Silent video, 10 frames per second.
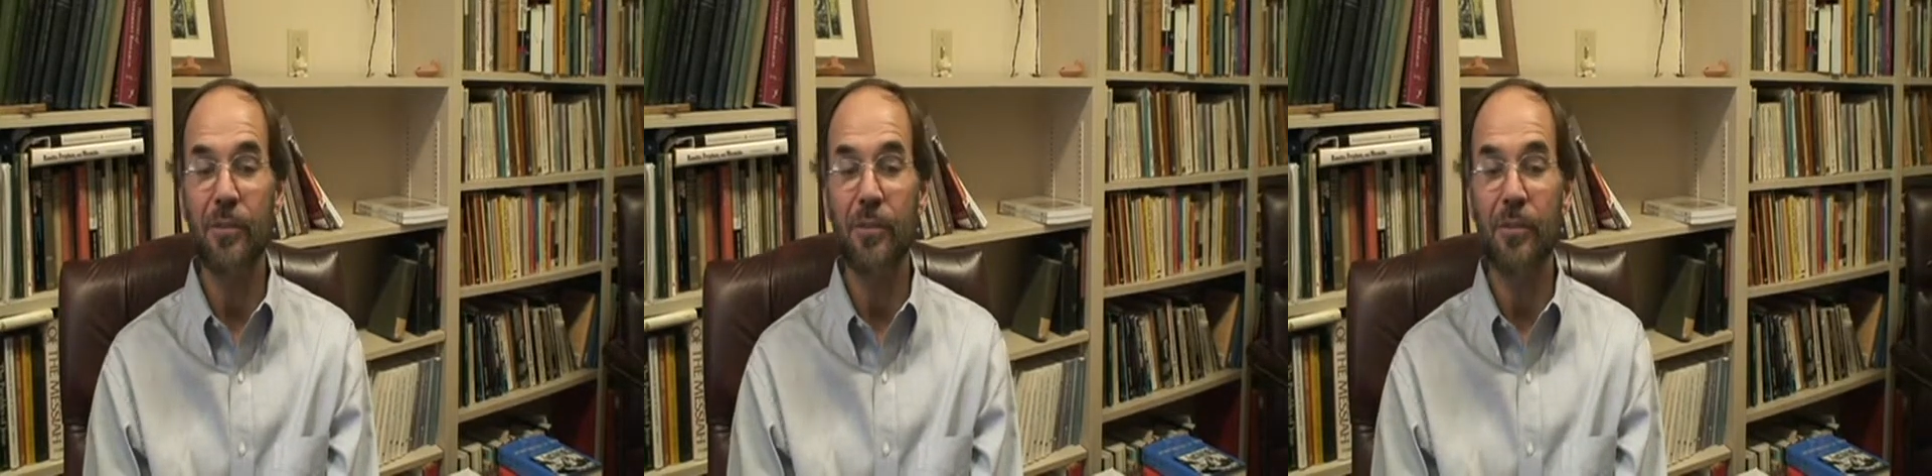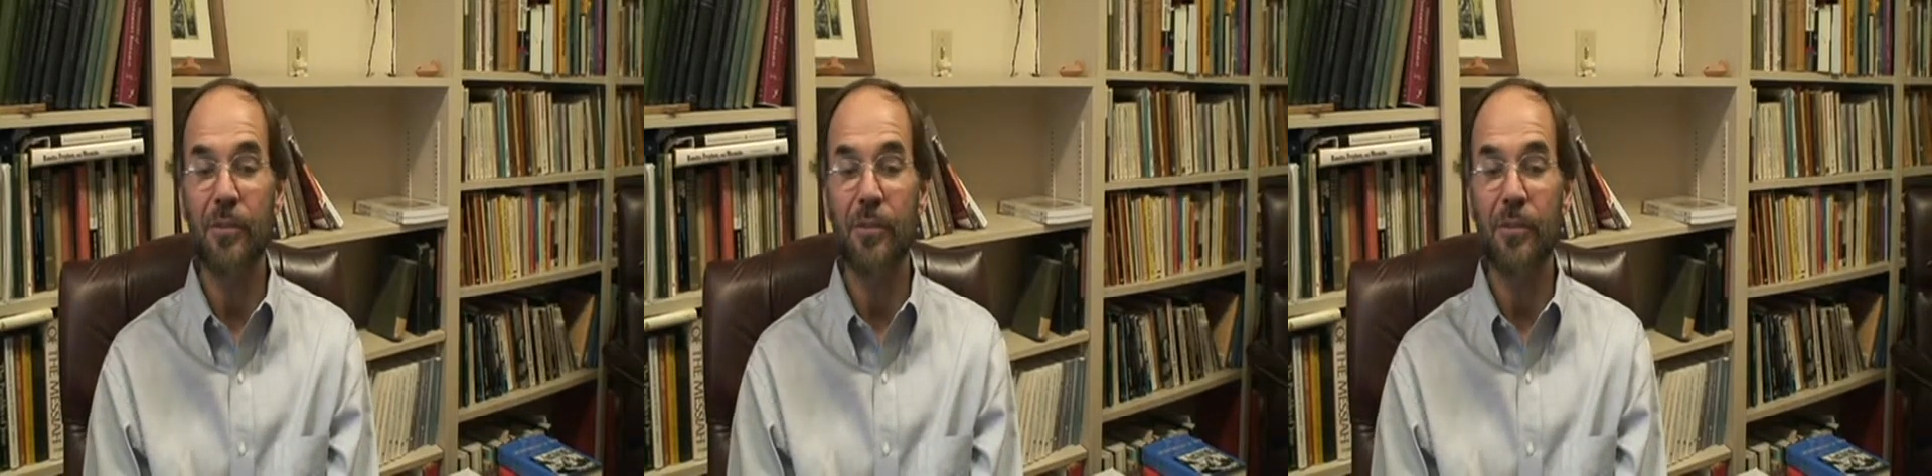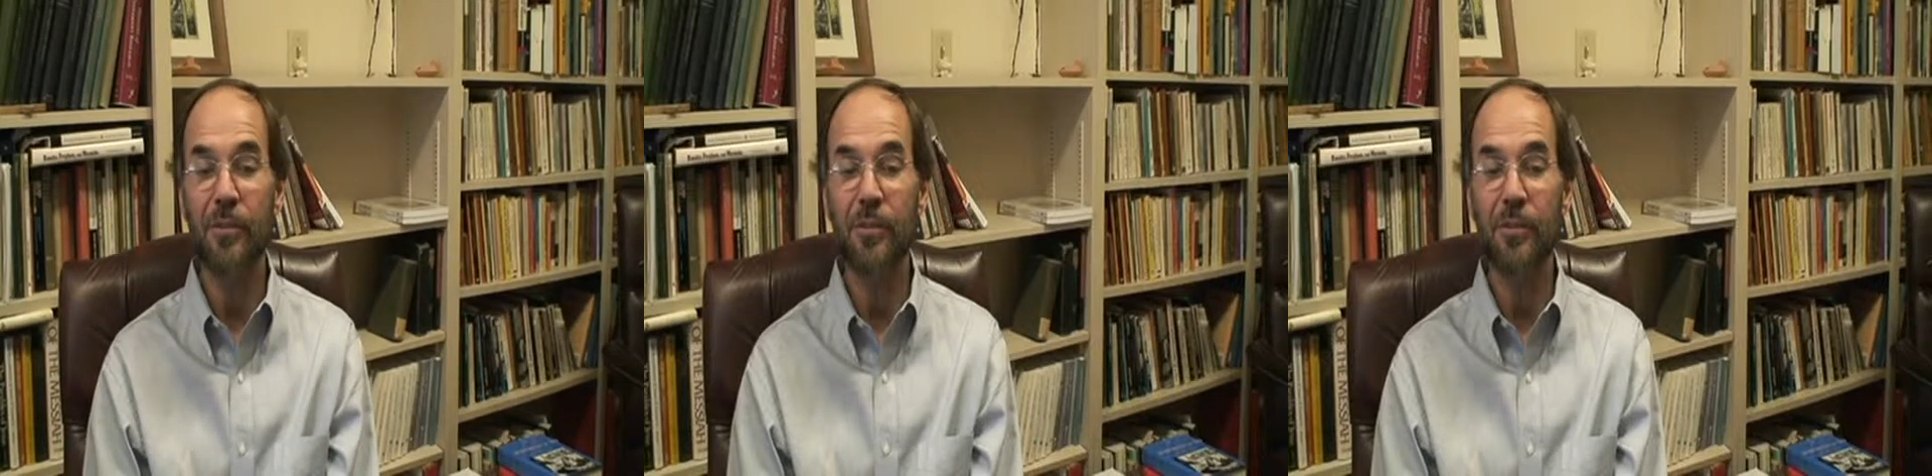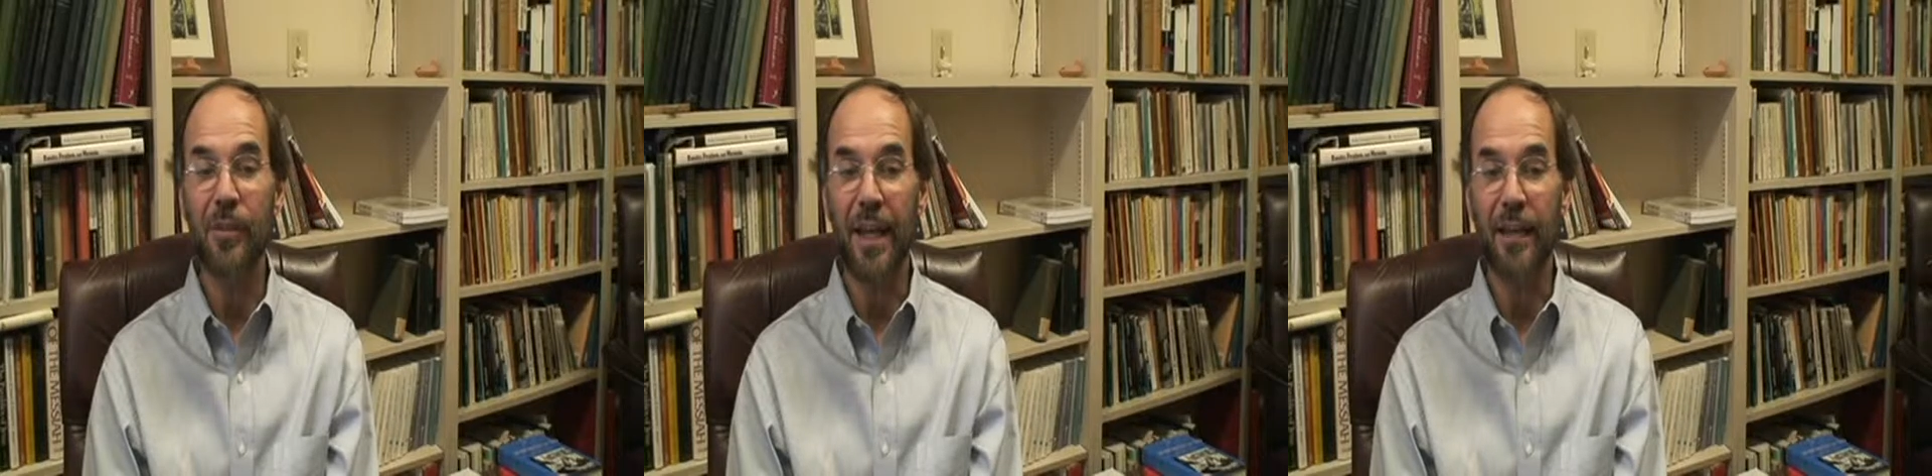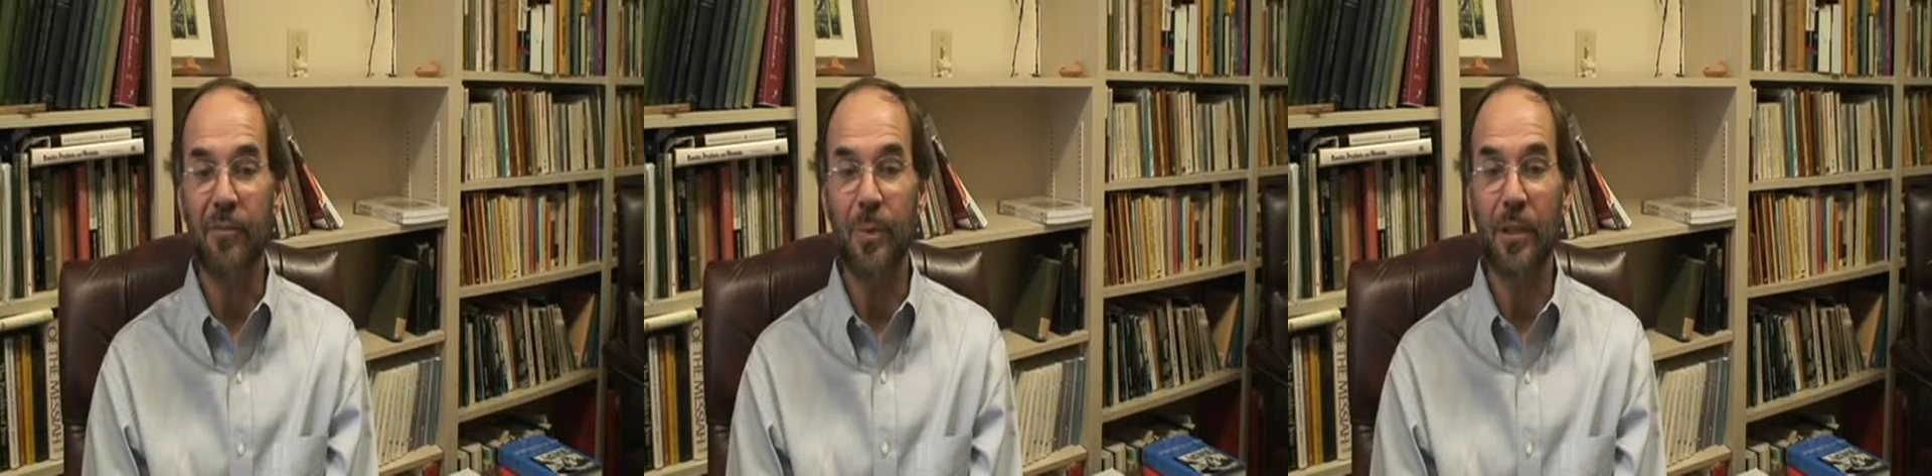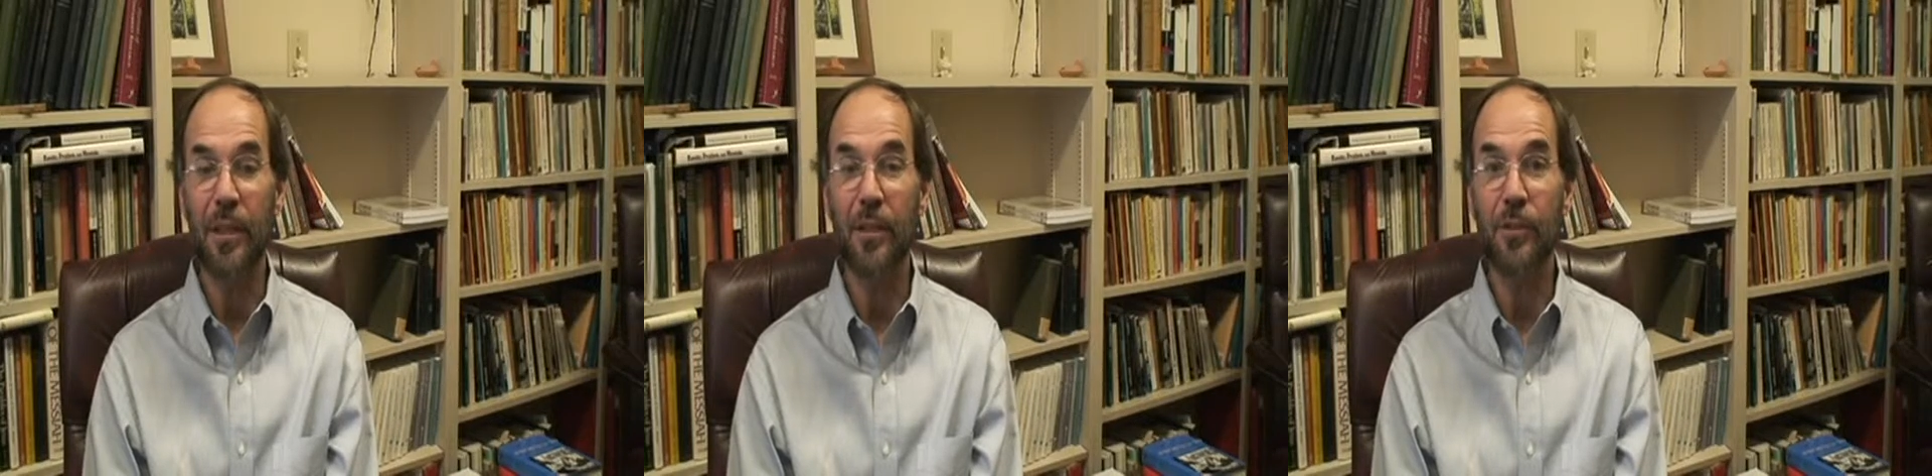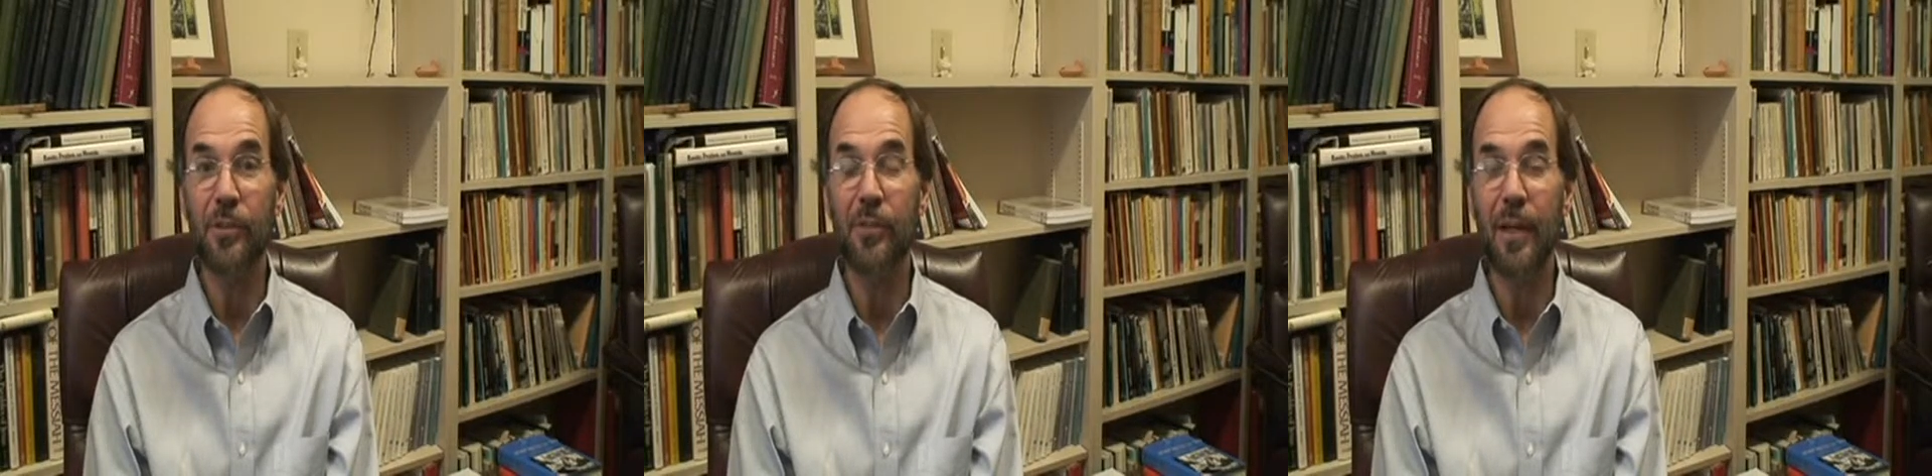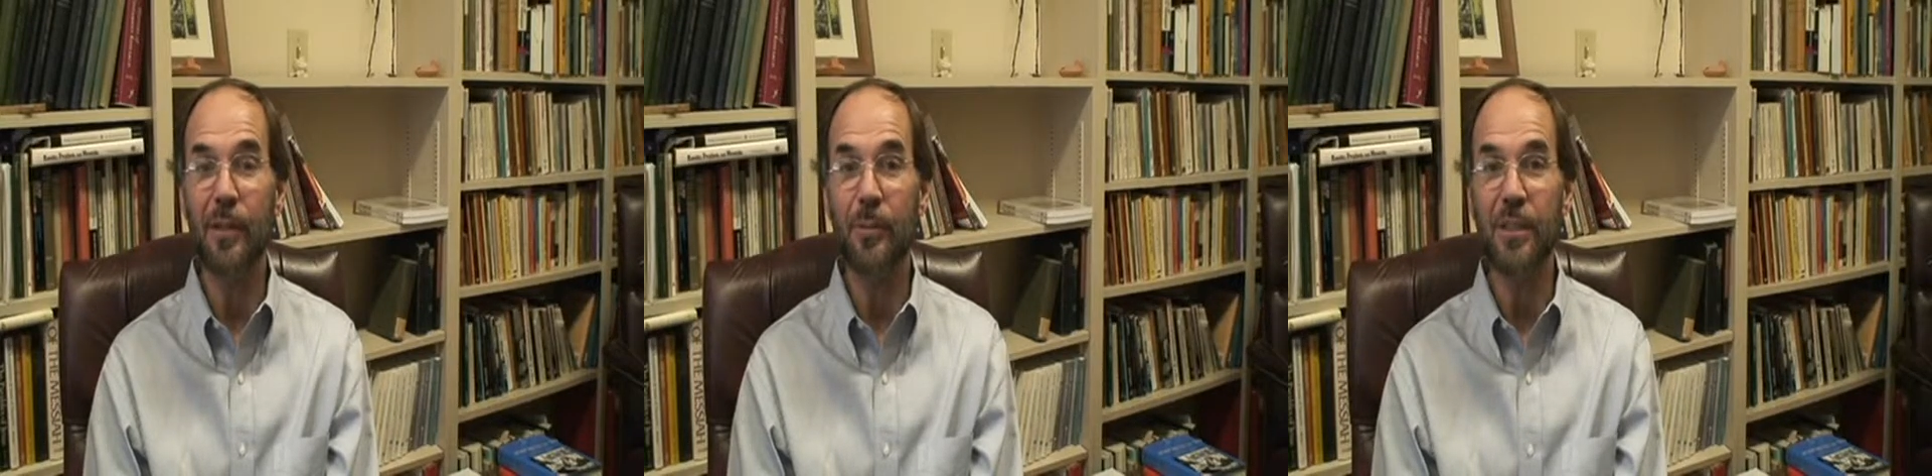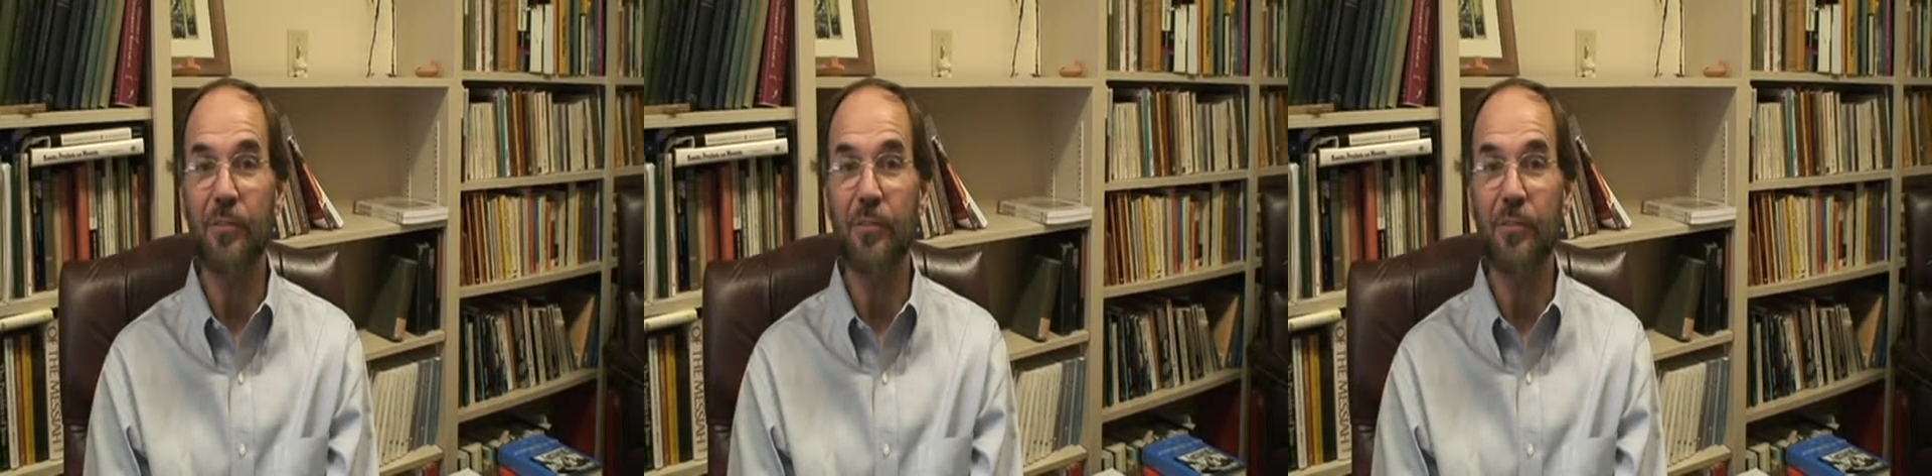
After our survey of political developments